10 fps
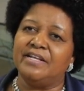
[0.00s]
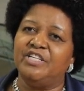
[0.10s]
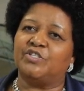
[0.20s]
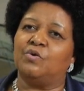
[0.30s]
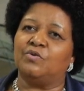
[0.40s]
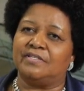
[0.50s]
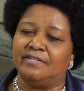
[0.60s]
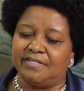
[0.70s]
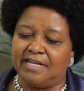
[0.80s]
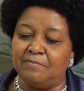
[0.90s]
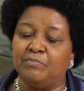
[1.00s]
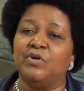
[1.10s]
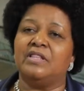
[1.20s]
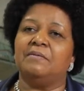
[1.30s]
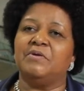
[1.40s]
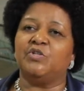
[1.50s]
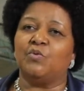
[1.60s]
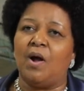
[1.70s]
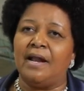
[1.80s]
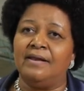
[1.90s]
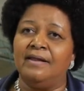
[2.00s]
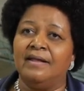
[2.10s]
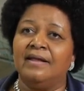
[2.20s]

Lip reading: resources and putting them into one.